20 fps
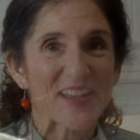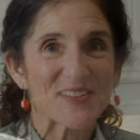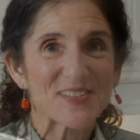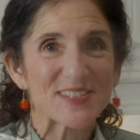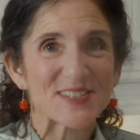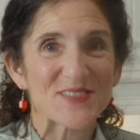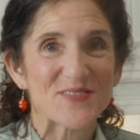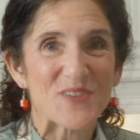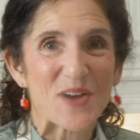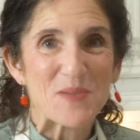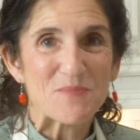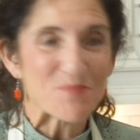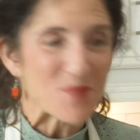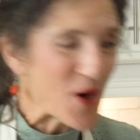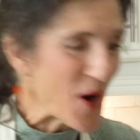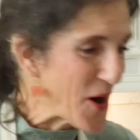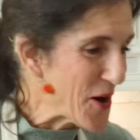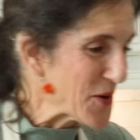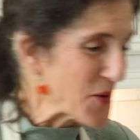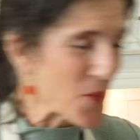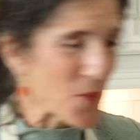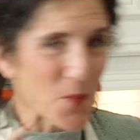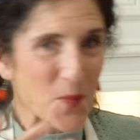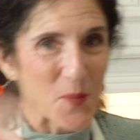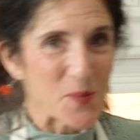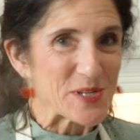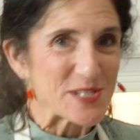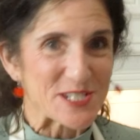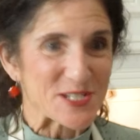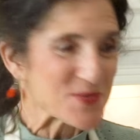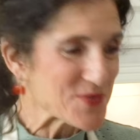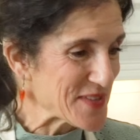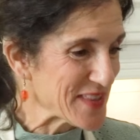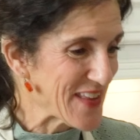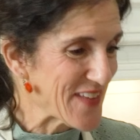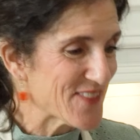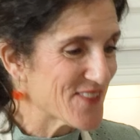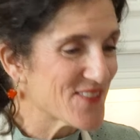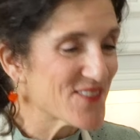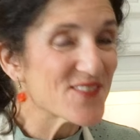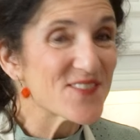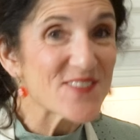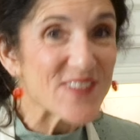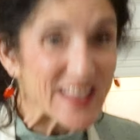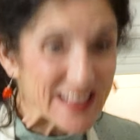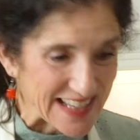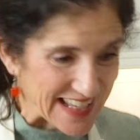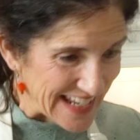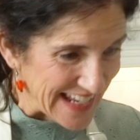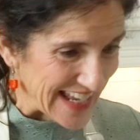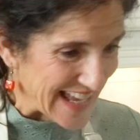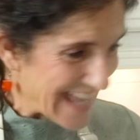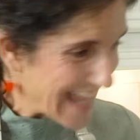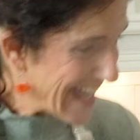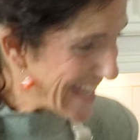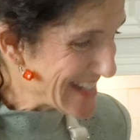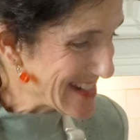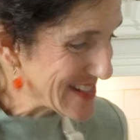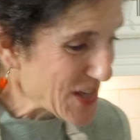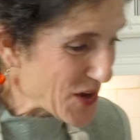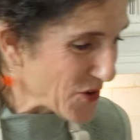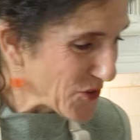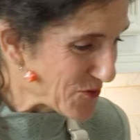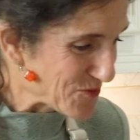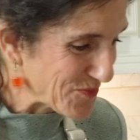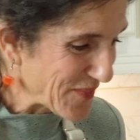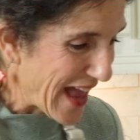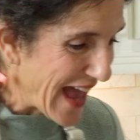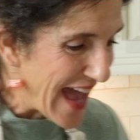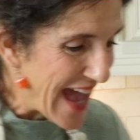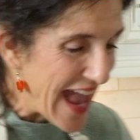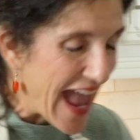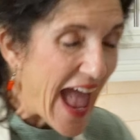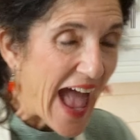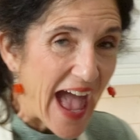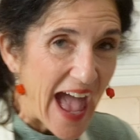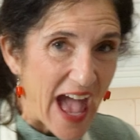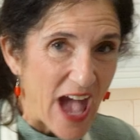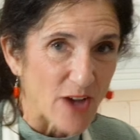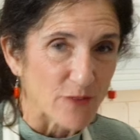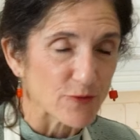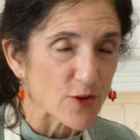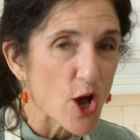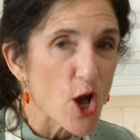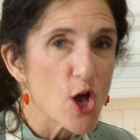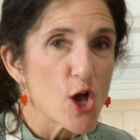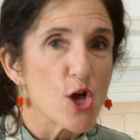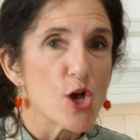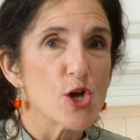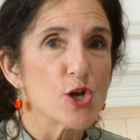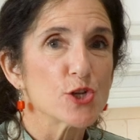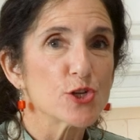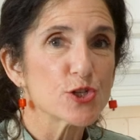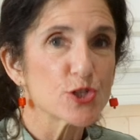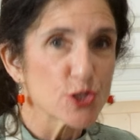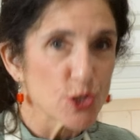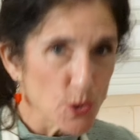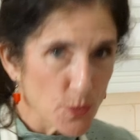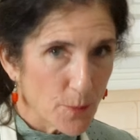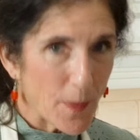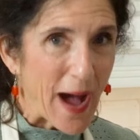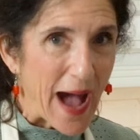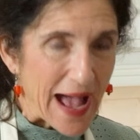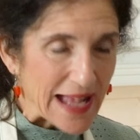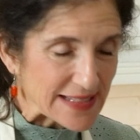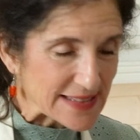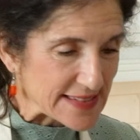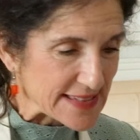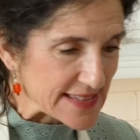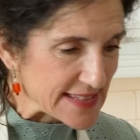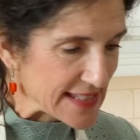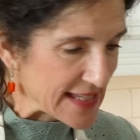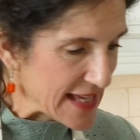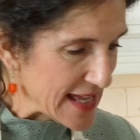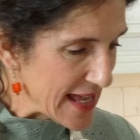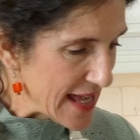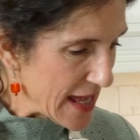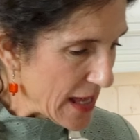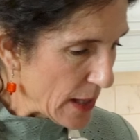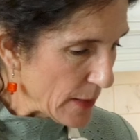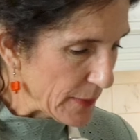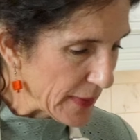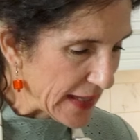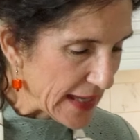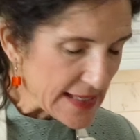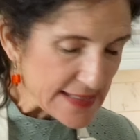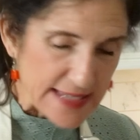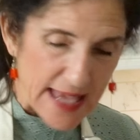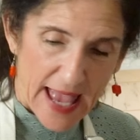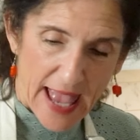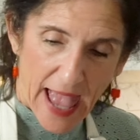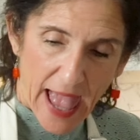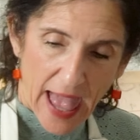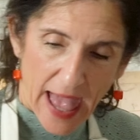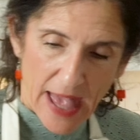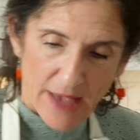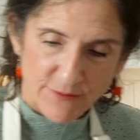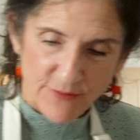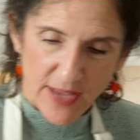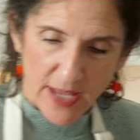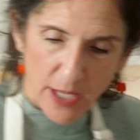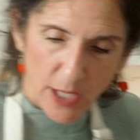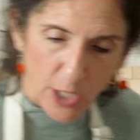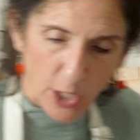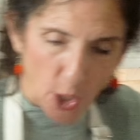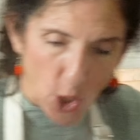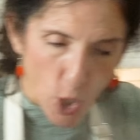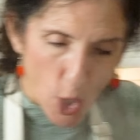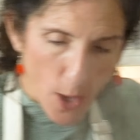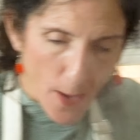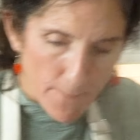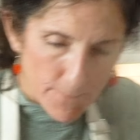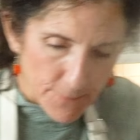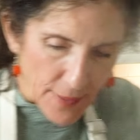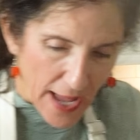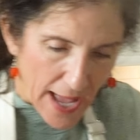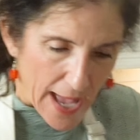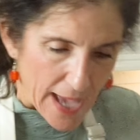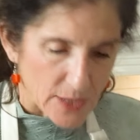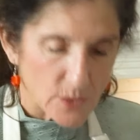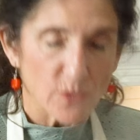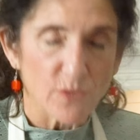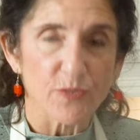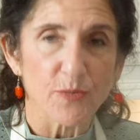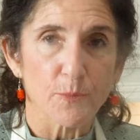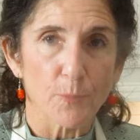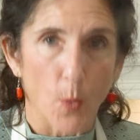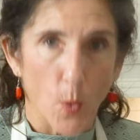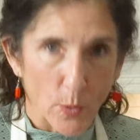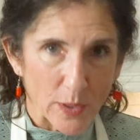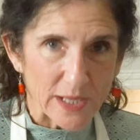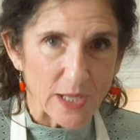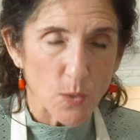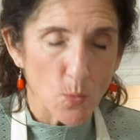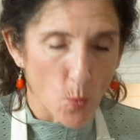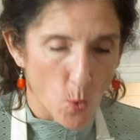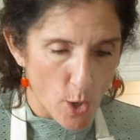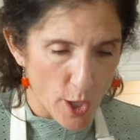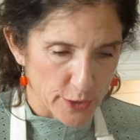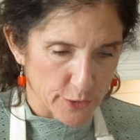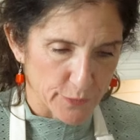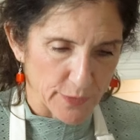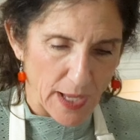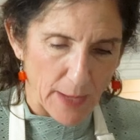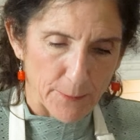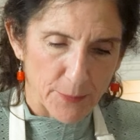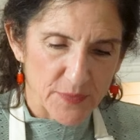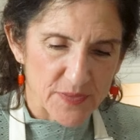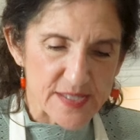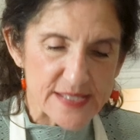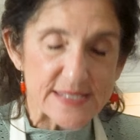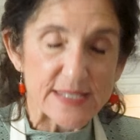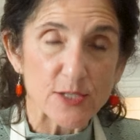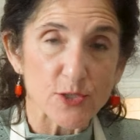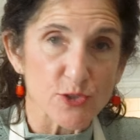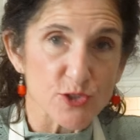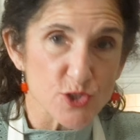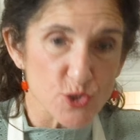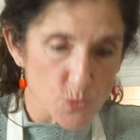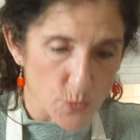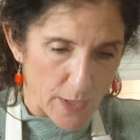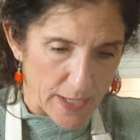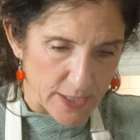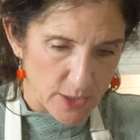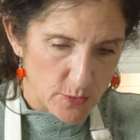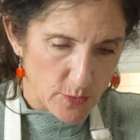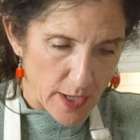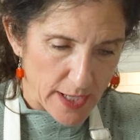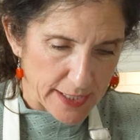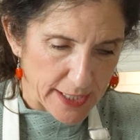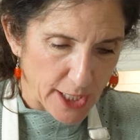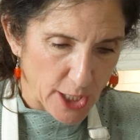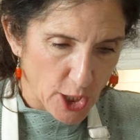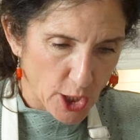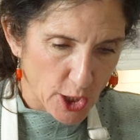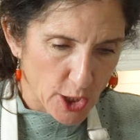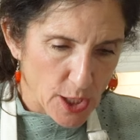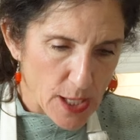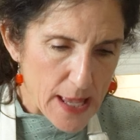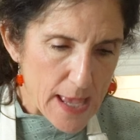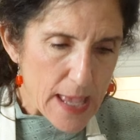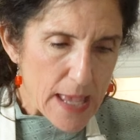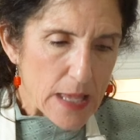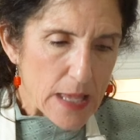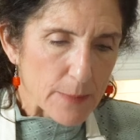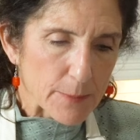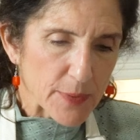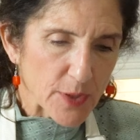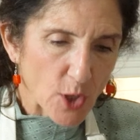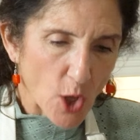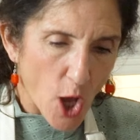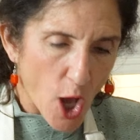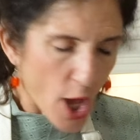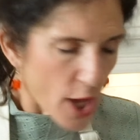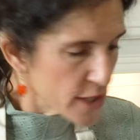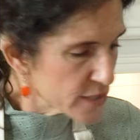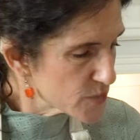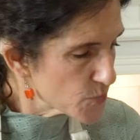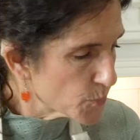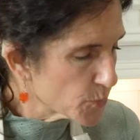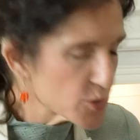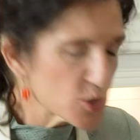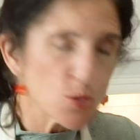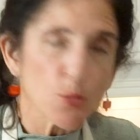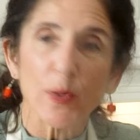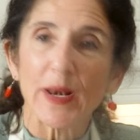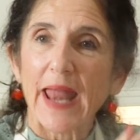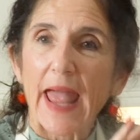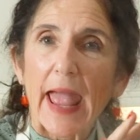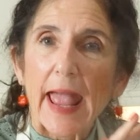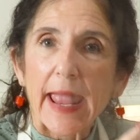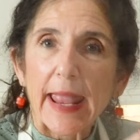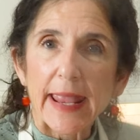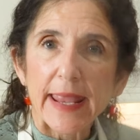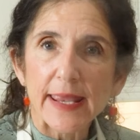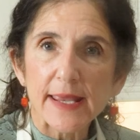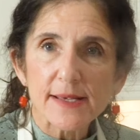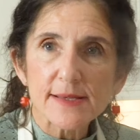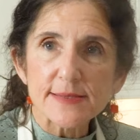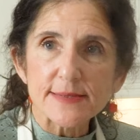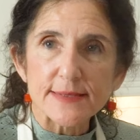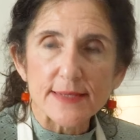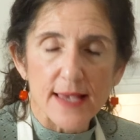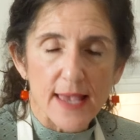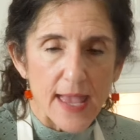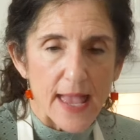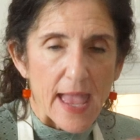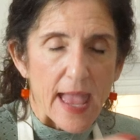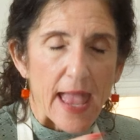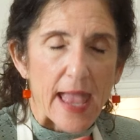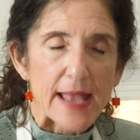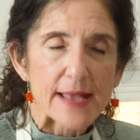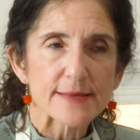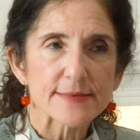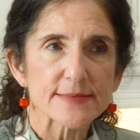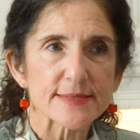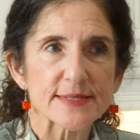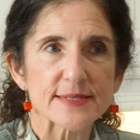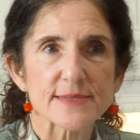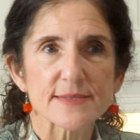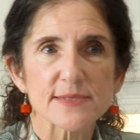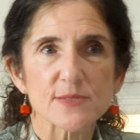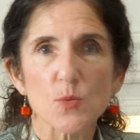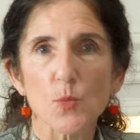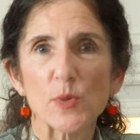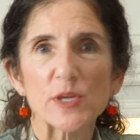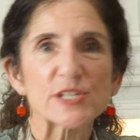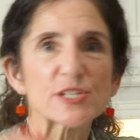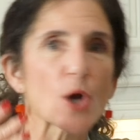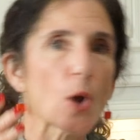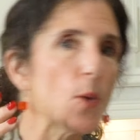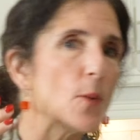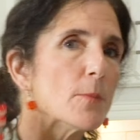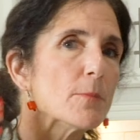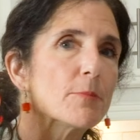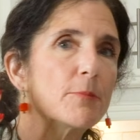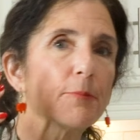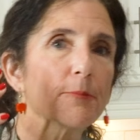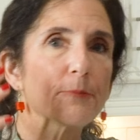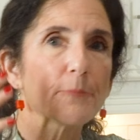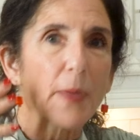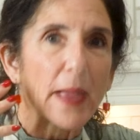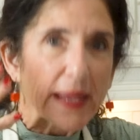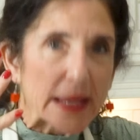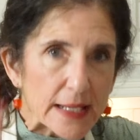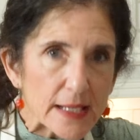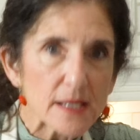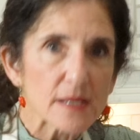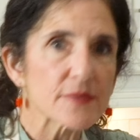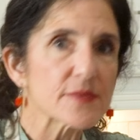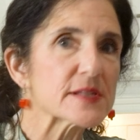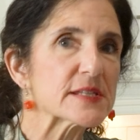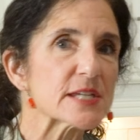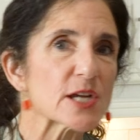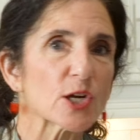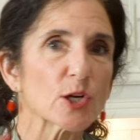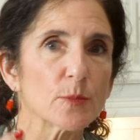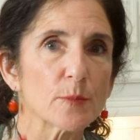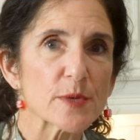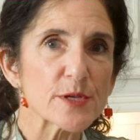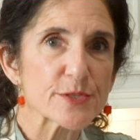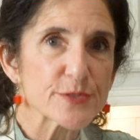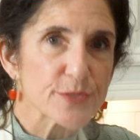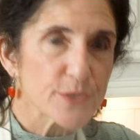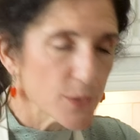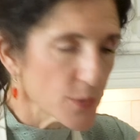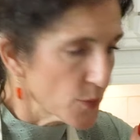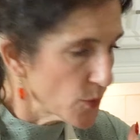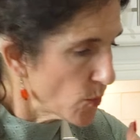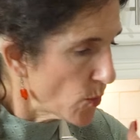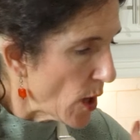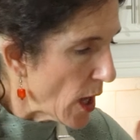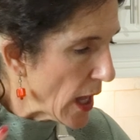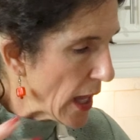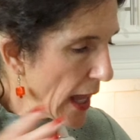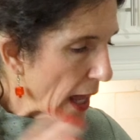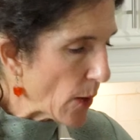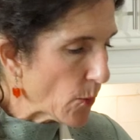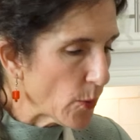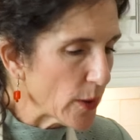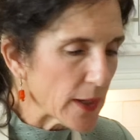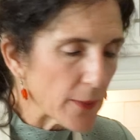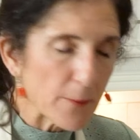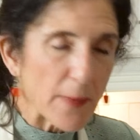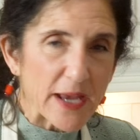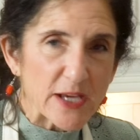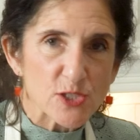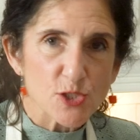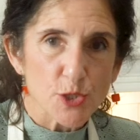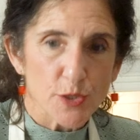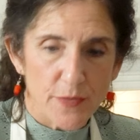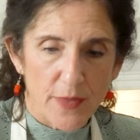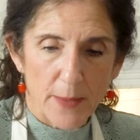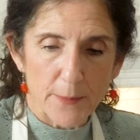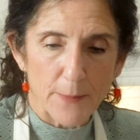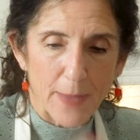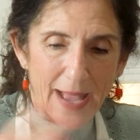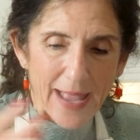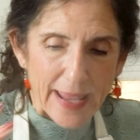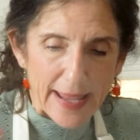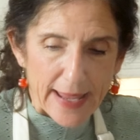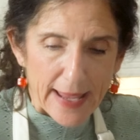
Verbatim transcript: Here's the fun part. We're doing the filling. So I have two pots because I have a pot with boiling water and I put this little strainer on here because we're doing eggs, and since we don't bake the tiramisu, I want to make sure that my